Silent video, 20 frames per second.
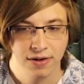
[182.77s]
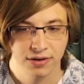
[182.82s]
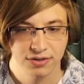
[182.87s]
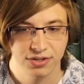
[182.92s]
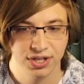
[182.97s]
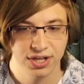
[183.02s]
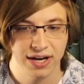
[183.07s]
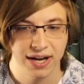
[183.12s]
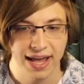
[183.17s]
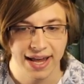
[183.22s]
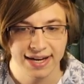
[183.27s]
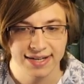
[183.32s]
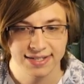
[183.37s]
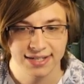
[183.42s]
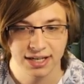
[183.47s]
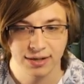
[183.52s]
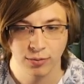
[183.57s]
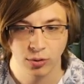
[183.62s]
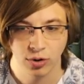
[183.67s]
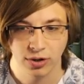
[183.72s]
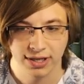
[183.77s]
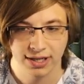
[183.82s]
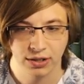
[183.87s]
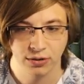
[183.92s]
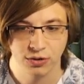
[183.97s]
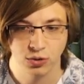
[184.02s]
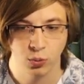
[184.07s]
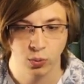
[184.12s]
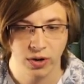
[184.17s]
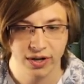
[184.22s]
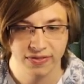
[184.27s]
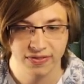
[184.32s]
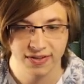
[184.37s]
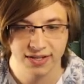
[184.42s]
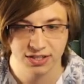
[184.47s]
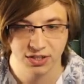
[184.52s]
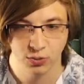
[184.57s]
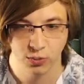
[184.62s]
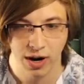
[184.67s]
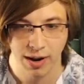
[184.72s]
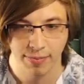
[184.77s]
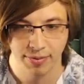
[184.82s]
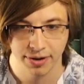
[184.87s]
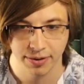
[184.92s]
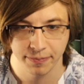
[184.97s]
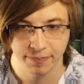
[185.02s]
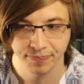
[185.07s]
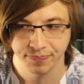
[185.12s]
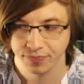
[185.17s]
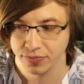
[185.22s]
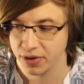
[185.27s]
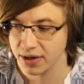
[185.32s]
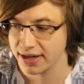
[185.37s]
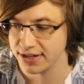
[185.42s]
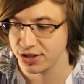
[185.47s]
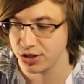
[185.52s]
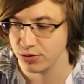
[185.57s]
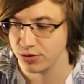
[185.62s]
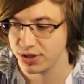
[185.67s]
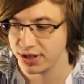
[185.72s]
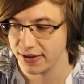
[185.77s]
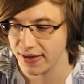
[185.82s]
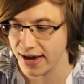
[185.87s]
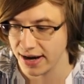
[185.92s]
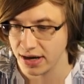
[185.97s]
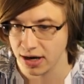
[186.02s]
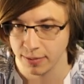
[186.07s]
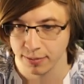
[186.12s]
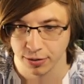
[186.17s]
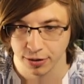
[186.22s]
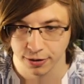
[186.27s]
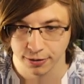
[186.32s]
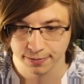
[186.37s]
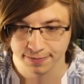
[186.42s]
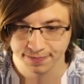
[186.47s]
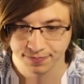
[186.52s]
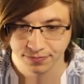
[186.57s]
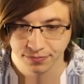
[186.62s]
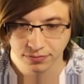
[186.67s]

to get 18 more kills with this weapon, as you see that number.